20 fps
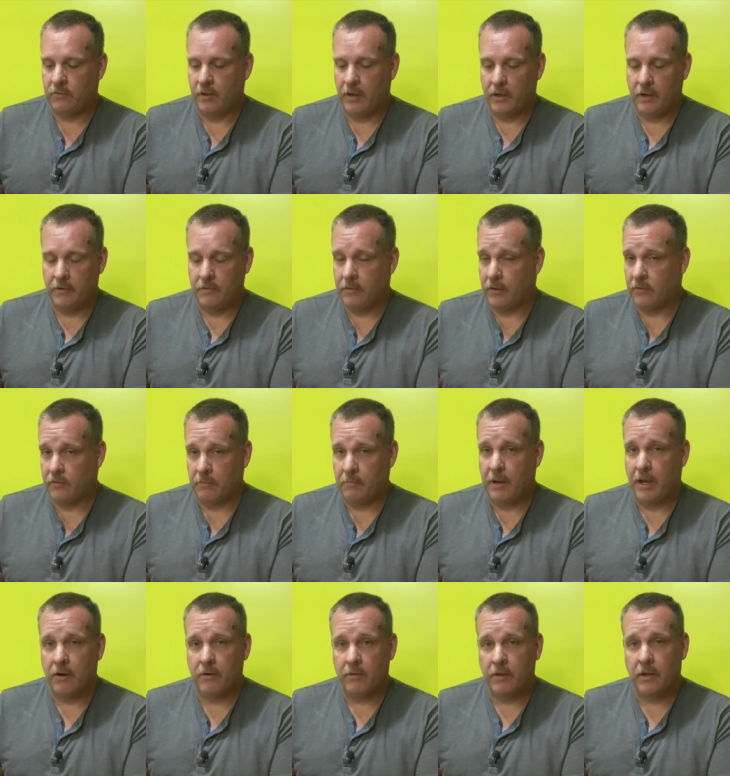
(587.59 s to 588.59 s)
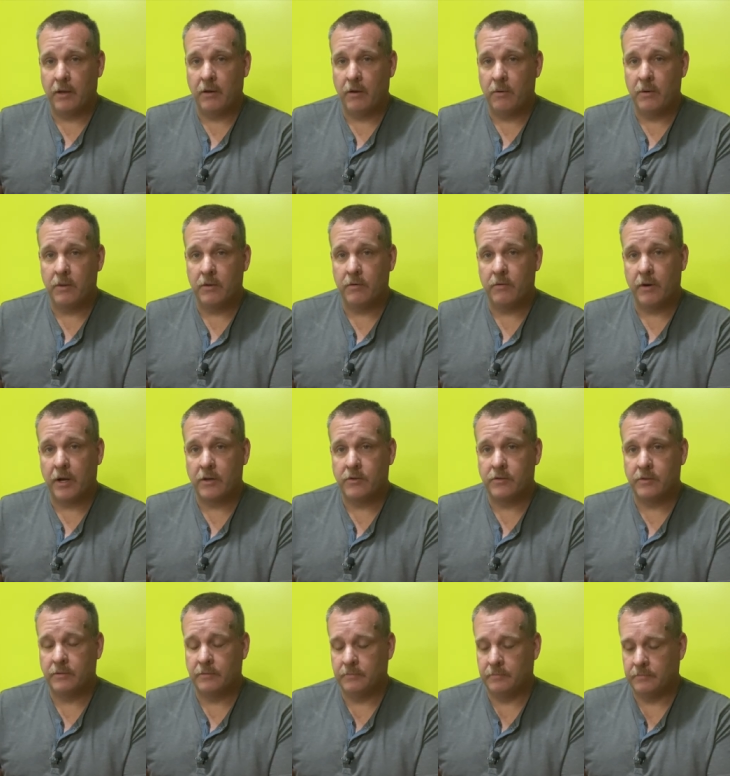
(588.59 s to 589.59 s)
uh, doesn't matter they can go either
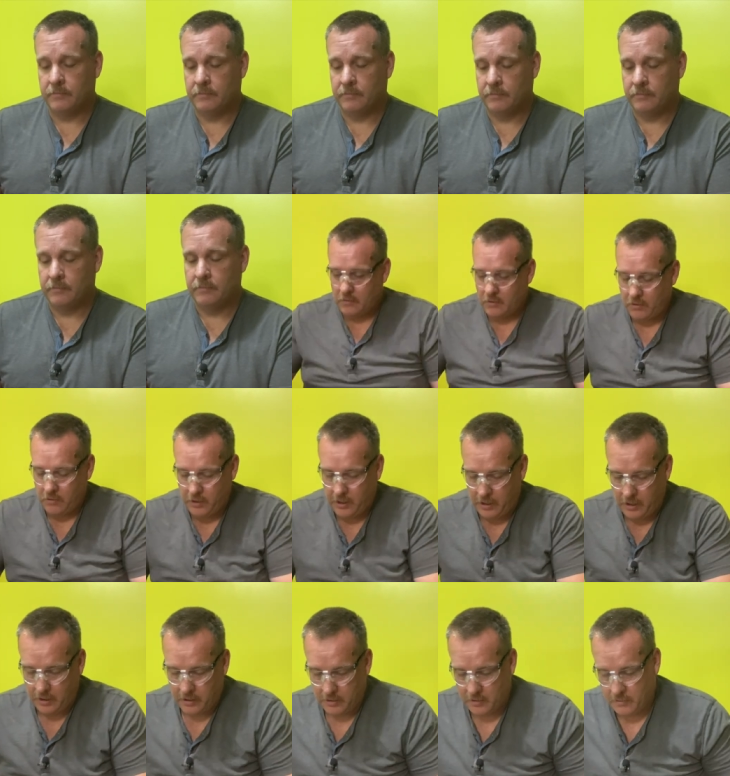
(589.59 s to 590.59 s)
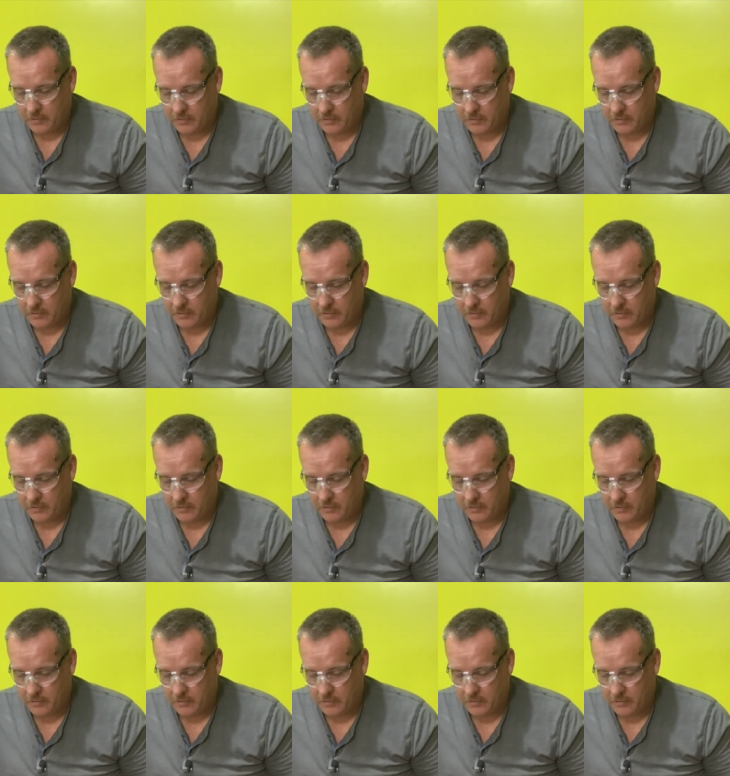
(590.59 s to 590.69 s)
direction. Okay,